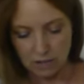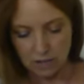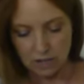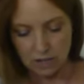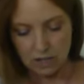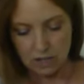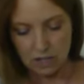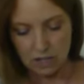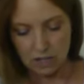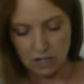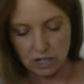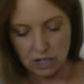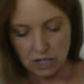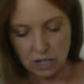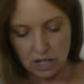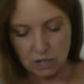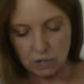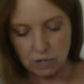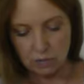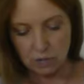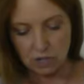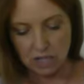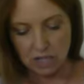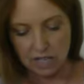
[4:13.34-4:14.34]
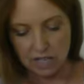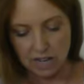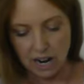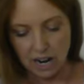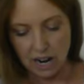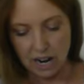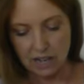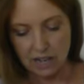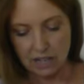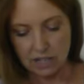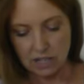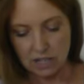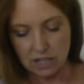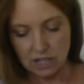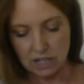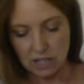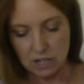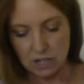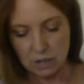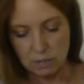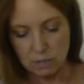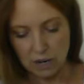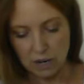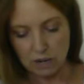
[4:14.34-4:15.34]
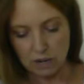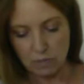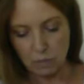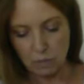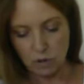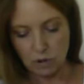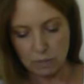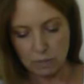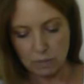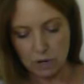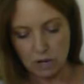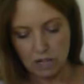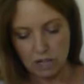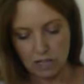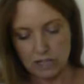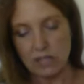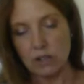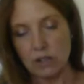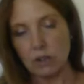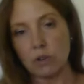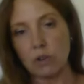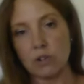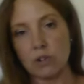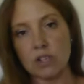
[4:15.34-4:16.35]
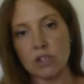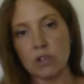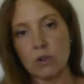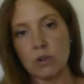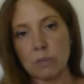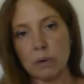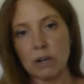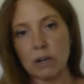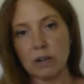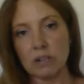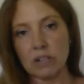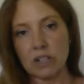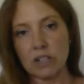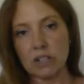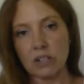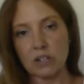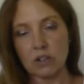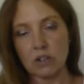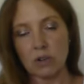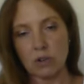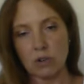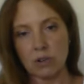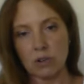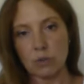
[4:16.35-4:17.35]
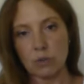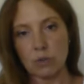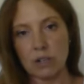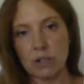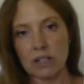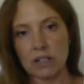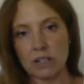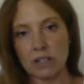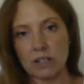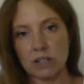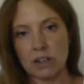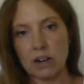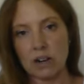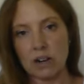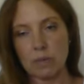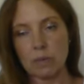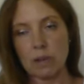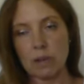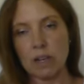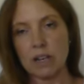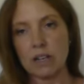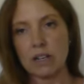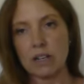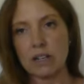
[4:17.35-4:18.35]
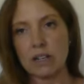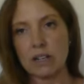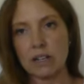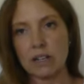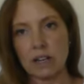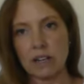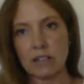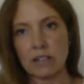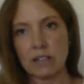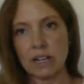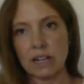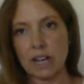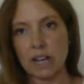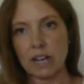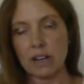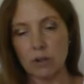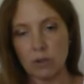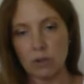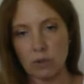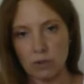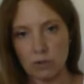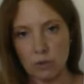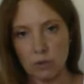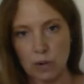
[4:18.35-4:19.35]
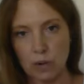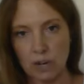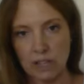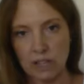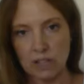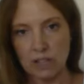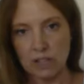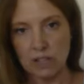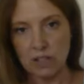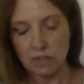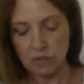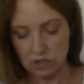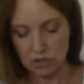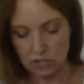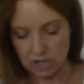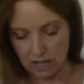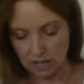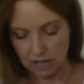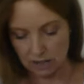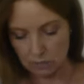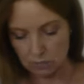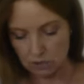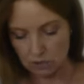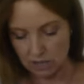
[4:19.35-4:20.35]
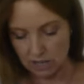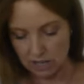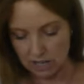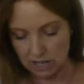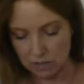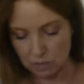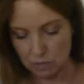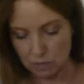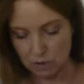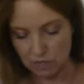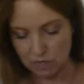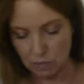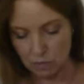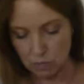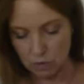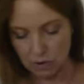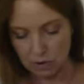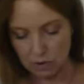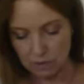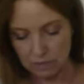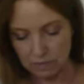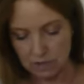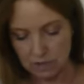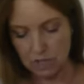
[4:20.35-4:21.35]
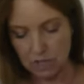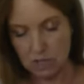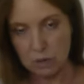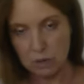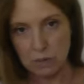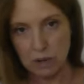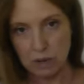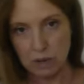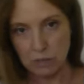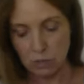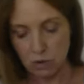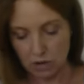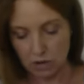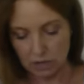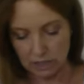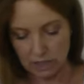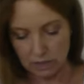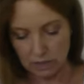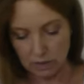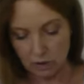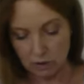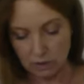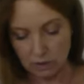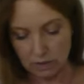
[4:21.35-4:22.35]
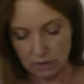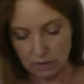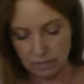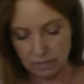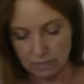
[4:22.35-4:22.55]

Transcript: such as was not since men were upon the earth. So apparently this earthquake that is coming is unlike any earthquake that has ever taken place before, since men were on the earth.